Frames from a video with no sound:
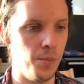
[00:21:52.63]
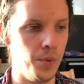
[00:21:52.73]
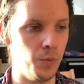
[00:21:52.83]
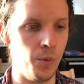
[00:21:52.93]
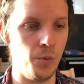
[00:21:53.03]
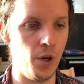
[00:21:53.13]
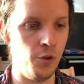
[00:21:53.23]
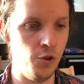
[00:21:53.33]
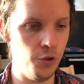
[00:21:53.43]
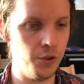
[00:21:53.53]
But when we are
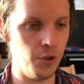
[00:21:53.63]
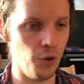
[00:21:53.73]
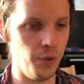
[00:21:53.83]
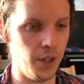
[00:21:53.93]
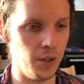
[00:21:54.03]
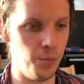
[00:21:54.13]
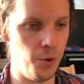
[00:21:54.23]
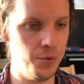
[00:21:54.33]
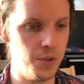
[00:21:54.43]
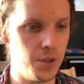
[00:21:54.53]
not loading the
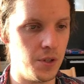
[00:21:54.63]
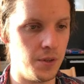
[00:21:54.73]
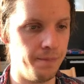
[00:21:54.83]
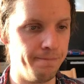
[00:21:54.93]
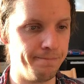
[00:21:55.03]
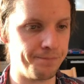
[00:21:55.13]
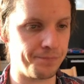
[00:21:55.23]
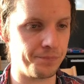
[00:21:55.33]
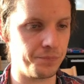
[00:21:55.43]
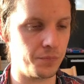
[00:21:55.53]
posts,
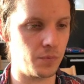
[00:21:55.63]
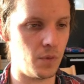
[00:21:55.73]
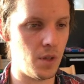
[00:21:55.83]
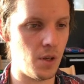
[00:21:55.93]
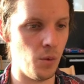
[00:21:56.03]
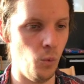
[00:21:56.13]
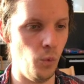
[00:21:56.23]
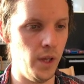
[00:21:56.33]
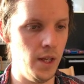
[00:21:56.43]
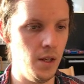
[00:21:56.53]

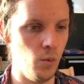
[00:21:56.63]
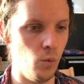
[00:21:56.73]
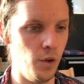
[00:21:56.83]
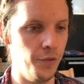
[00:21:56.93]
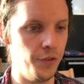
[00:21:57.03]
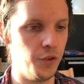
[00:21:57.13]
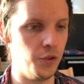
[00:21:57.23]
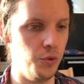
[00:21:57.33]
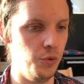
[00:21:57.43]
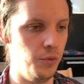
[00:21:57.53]
we want
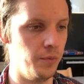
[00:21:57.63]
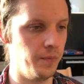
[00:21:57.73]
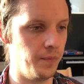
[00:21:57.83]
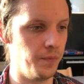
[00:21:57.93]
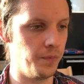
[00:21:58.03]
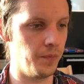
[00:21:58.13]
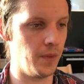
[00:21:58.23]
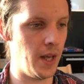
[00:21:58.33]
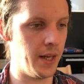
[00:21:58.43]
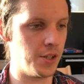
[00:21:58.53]
to
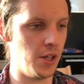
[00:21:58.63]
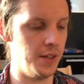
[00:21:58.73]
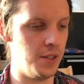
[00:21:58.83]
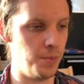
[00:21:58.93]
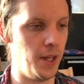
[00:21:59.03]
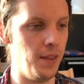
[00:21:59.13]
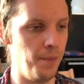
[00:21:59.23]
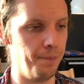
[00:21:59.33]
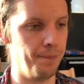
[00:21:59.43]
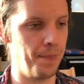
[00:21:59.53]
actually display
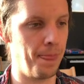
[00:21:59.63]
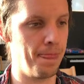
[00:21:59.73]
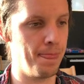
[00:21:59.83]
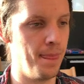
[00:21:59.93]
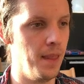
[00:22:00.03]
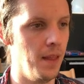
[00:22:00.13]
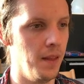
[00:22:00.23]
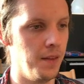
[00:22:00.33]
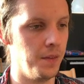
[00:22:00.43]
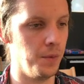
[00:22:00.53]
them.
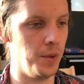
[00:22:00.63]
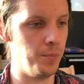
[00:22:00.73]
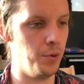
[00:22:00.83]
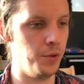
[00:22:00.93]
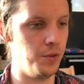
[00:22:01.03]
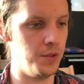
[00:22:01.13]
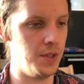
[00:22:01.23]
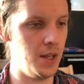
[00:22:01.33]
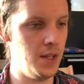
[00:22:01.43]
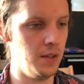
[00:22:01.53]
So we point to
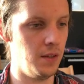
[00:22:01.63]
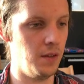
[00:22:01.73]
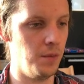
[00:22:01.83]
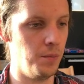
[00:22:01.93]
state,